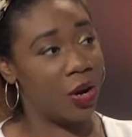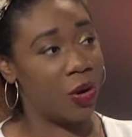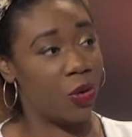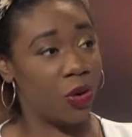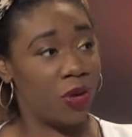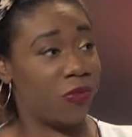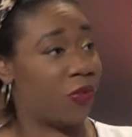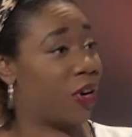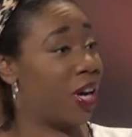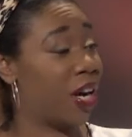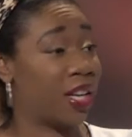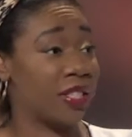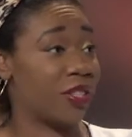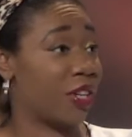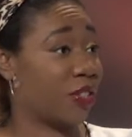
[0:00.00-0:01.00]
or for
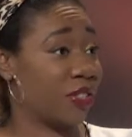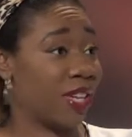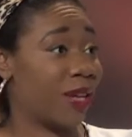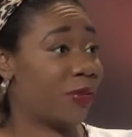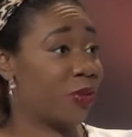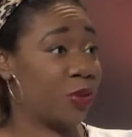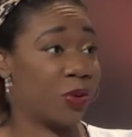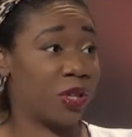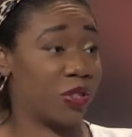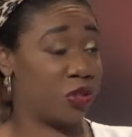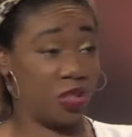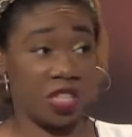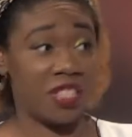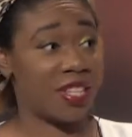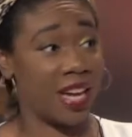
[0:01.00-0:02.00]
us ourselves who are
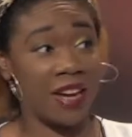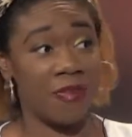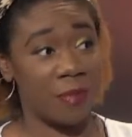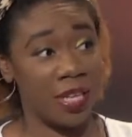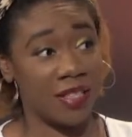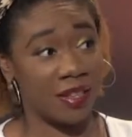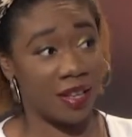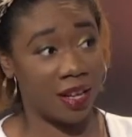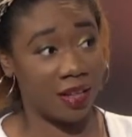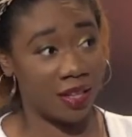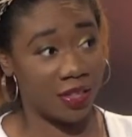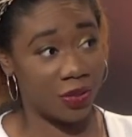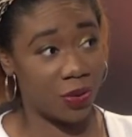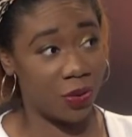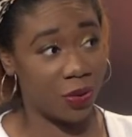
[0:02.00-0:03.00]
just have mental health
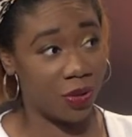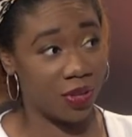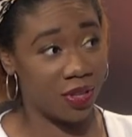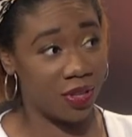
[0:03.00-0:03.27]
as a whole?